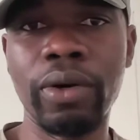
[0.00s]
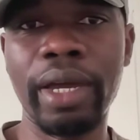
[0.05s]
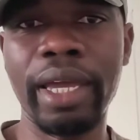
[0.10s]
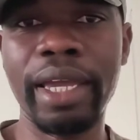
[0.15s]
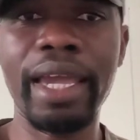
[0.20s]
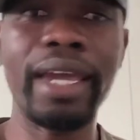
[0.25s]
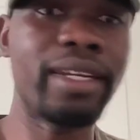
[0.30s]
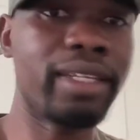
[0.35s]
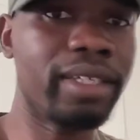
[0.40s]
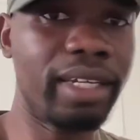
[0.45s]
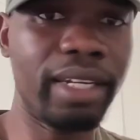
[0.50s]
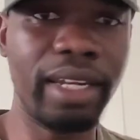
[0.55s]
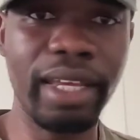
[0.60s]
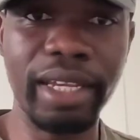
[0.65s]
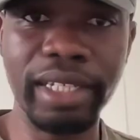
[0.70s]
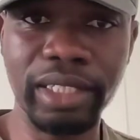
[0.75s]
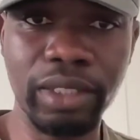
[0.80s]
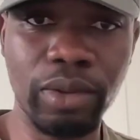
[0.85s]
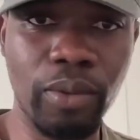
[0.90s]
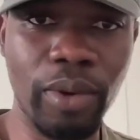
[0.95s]
again, Guinea
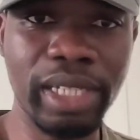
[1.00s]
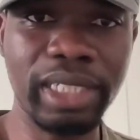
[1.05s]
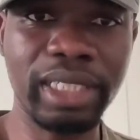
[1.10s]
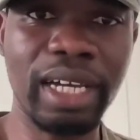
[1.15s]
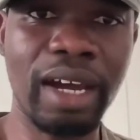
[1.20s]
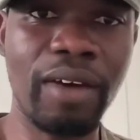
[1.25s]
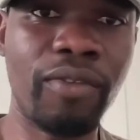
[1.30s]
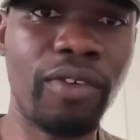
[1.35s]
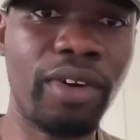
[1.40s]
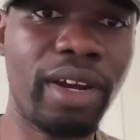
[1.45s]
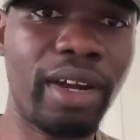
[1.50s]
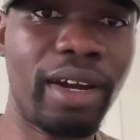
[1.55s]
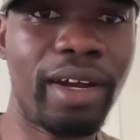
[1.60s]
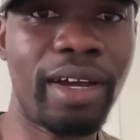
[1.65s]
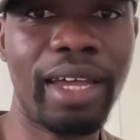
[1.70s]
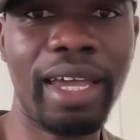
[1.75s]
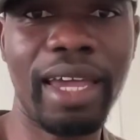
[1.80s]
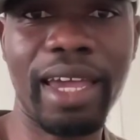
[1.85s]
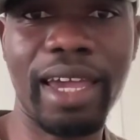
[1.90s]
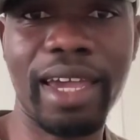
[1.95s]
is in West Africa,
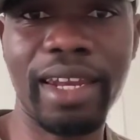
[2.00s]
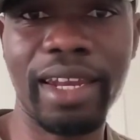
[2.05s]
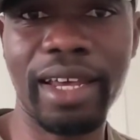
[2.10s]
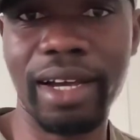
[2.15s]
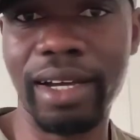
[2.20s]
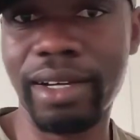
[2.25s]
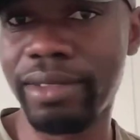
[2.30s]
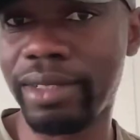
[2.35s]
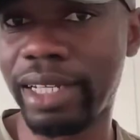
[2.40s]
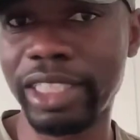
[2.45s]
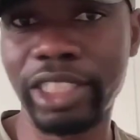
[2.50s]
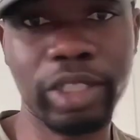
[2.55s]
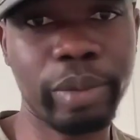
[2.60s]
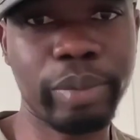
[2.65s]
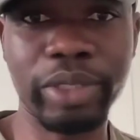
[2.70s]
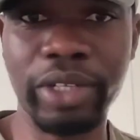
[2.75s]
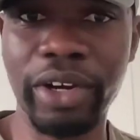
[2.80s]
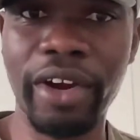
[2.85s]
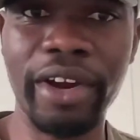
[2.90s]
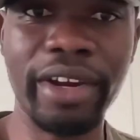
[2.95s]
and that's
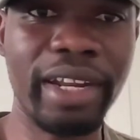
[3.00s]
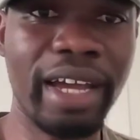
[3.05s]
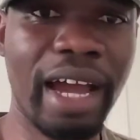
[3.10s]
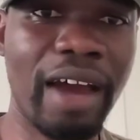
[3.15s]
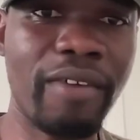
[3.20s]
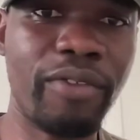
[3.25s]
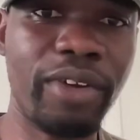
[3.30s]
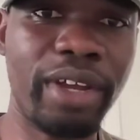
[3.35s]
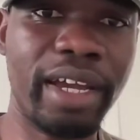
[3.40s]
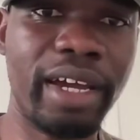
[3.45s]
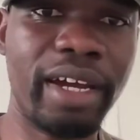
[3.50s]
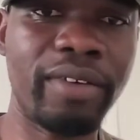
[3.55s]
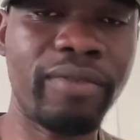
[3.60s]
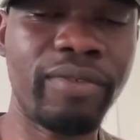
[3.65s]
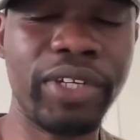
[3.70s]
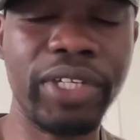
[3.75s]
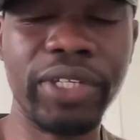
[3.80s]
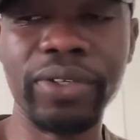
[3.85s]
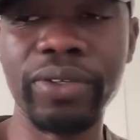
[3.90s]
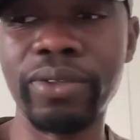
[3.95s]
sub-Saharan Africa for
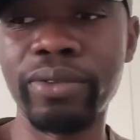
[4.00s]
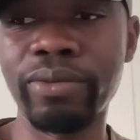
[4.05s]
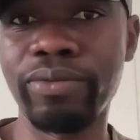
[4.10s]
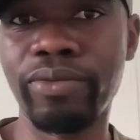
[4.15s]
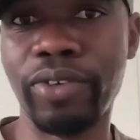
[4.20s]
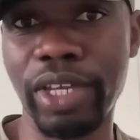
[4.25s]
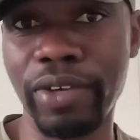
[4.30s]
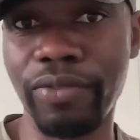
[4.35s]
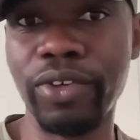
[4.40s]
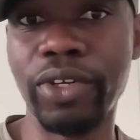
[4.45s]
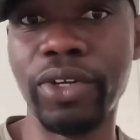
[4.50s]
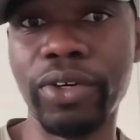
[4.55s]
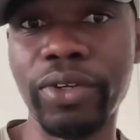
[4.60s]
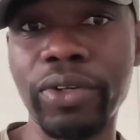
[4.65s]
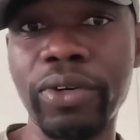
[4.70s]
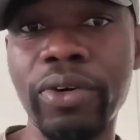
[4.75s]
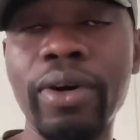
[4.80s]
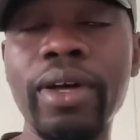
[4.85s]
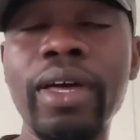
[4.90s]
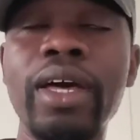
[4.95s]
you, if you don't
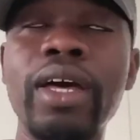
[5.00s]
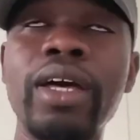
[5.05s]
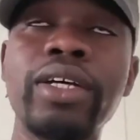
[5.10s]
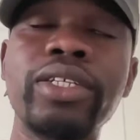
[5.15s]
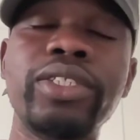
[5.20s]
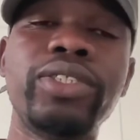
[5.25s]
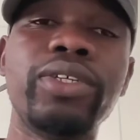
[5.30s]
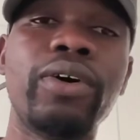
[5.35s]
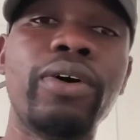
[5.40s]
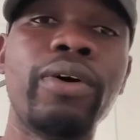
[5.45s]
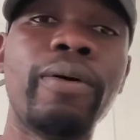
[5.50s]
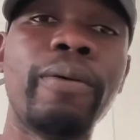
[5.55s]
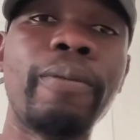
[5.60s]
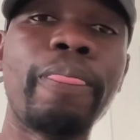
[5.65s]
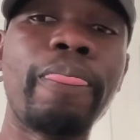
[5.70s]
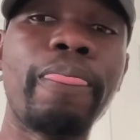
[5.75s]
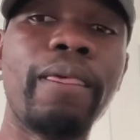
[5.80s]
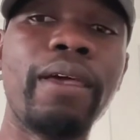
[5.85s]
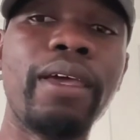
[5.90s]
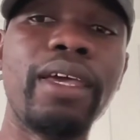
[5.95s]
know. So
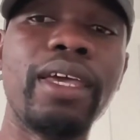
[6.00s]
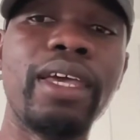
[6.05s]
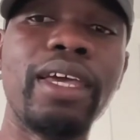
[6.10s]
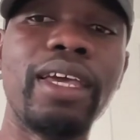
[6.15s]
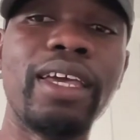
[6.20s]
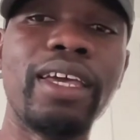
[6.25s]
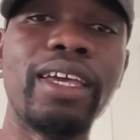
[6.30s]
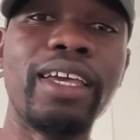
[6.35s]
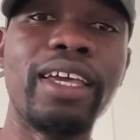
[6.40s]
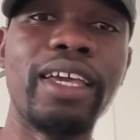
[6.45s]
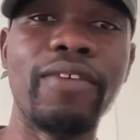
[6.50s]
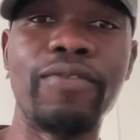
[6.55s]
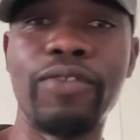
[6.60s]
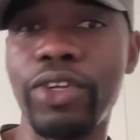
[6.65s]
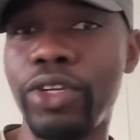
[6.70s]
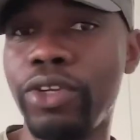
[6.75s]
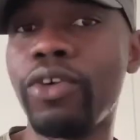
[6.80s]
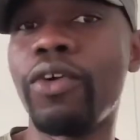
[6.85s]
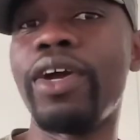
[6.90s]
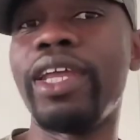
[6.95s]
if you
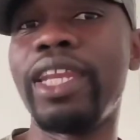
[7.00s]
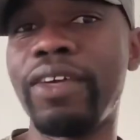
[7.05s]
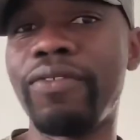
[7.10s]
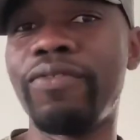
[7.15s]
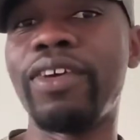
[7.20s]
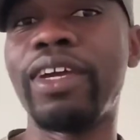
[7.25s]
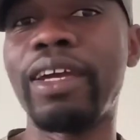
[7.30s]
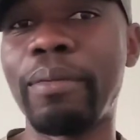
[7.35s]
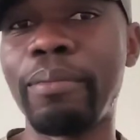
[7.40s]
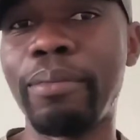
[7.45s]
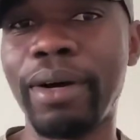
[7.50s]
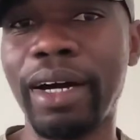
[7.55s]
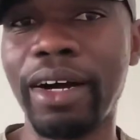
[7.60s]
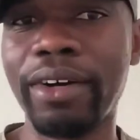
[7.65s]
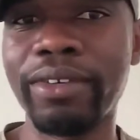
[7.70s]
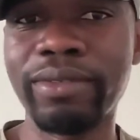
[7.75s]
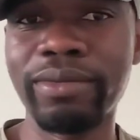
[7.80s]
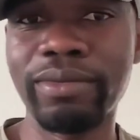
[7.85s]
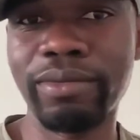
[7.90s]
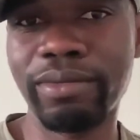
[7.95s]
know anything
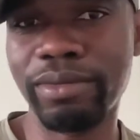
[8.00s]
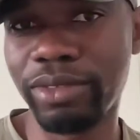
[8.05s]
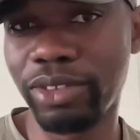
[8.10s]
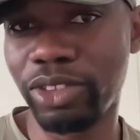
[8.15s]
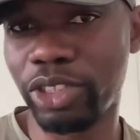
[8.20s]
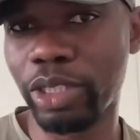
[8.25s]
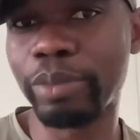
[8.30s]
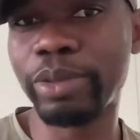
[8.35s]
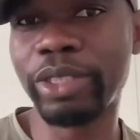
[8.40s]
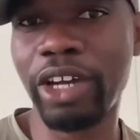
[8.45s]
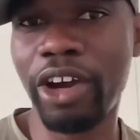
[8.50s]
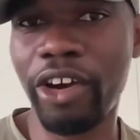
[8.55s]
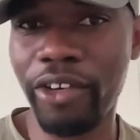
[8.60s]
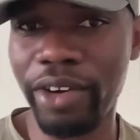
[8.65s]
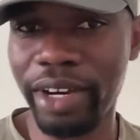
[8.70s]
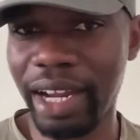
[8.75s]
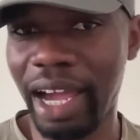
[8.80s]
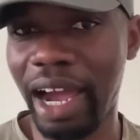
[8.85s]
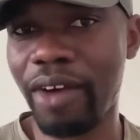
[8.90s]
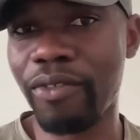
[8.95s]
about
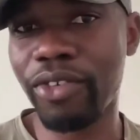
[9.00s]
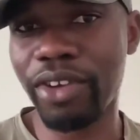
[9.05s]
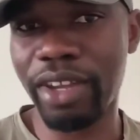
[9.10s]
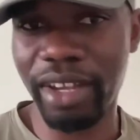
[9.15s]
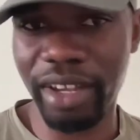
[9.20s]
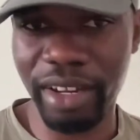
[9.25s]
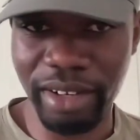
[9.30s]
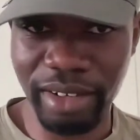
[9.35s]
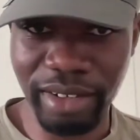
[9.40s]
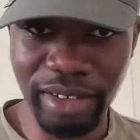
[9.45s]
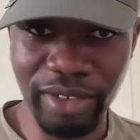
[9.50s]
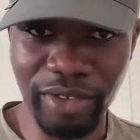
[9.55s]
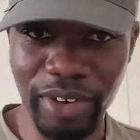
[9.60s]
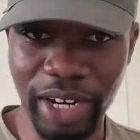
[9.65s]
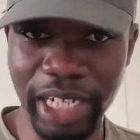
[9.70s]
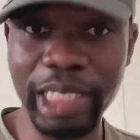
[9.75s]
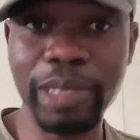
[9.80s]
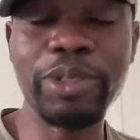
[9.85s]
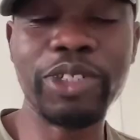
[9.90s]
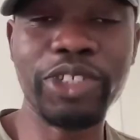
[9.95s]
sub-Saharan African, right,
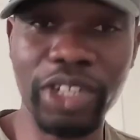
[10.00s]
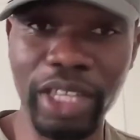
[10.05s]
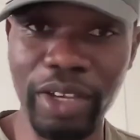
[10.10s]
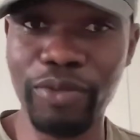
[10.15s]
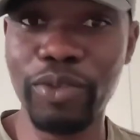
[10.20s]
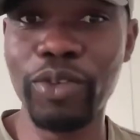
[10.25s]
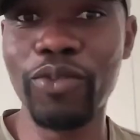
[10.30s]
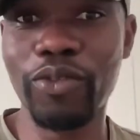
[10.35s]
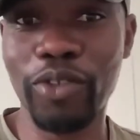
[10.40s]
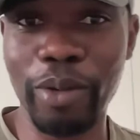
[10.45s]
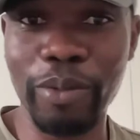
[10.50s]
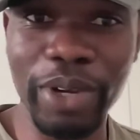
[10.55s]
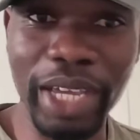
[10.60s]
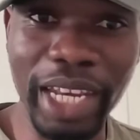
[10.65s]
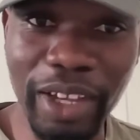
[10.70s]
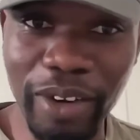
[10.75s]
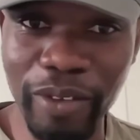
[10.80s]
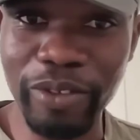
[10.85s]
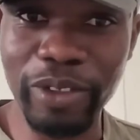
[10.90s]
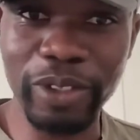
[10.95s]
especially if you're from any
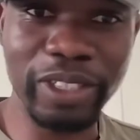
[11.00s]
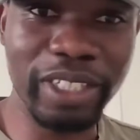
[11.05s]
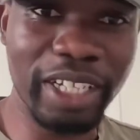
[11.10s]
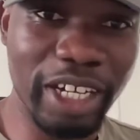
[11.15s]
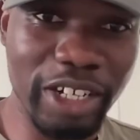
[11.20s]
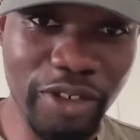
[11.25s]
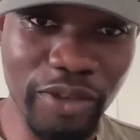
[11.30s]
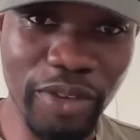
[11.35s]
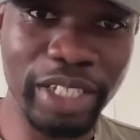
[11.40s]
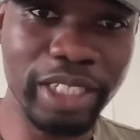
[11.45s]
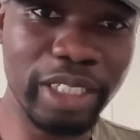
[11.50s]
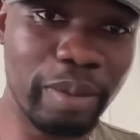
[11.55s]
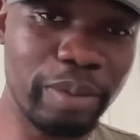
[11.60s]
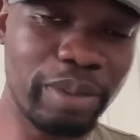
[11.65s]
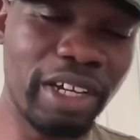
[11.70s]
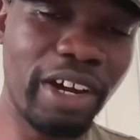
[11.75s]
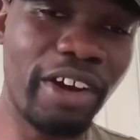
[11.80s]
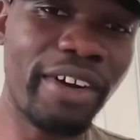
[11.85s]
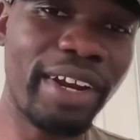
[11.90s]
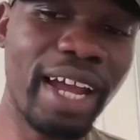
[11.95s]
of those countries in
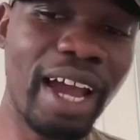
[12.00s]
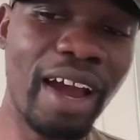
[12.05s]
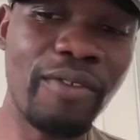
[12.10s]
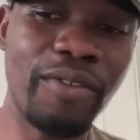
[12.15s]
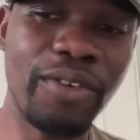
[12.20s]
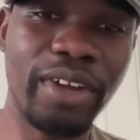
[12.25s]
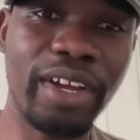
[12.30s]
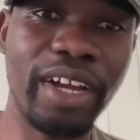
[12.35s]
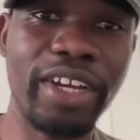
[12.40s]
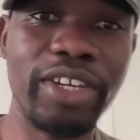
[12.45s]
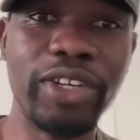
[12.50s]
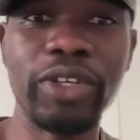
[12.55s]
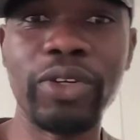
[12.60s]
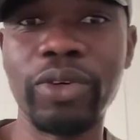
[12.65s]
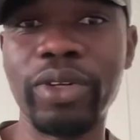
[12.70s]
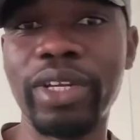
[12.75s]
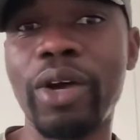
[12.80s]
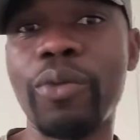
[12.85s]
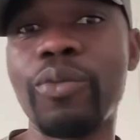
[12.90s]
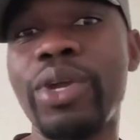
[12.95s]
sub-Saharan Africa, you know
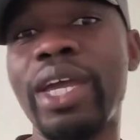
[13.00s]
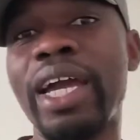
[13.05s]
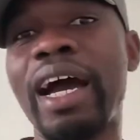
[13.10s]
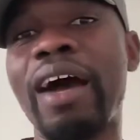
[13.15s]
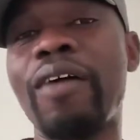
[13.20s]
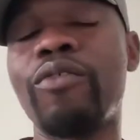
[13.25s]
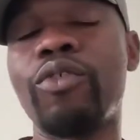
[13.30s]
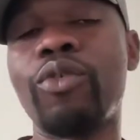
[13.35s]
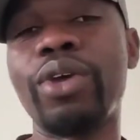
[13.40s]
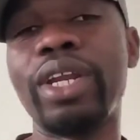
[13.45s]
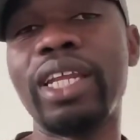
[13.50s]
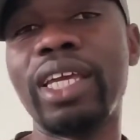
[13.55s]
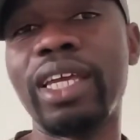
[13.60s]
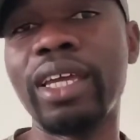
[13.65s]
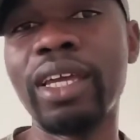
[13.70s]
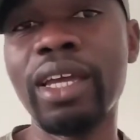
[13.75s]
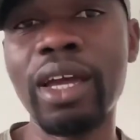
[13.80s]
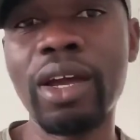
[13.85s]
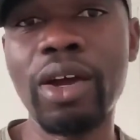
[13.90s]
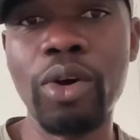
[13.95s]
that we have really
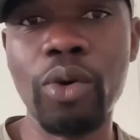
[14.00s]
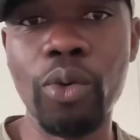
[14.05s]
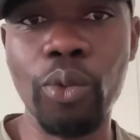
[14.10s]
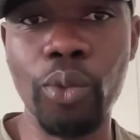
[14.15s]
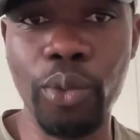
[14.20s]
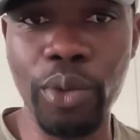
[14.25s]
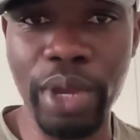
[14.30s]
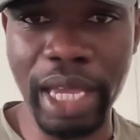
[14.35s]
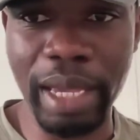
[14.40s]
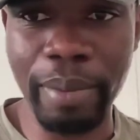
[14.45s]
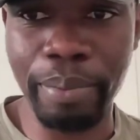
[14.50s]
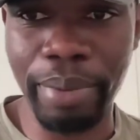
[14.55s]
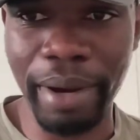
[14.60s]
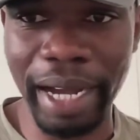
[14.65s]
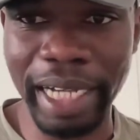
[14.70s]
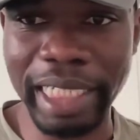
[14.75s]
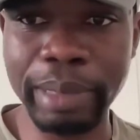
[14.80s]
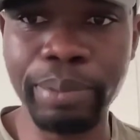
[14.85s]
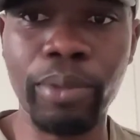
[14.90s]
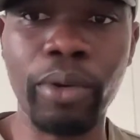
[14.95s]
weak
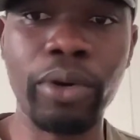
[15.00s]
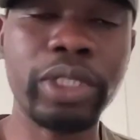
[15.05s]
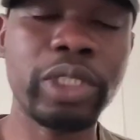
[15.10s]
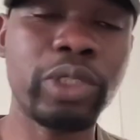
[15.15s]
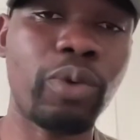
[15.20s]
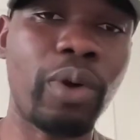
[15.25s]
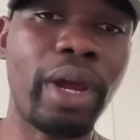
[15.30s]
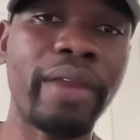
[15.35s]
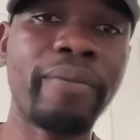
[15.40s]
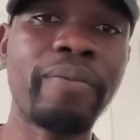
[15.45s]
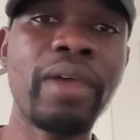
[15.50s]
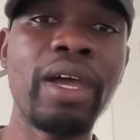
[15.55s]
passports, right?